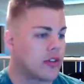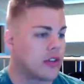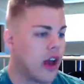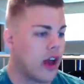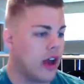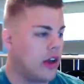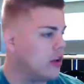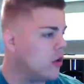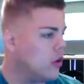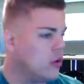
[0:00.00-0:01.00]
guy,
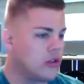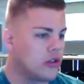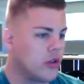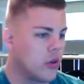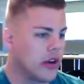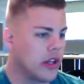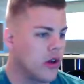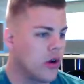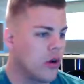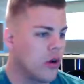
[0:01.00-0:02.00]
oh shoot, where'd he
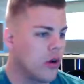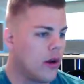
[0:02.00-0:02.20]
go?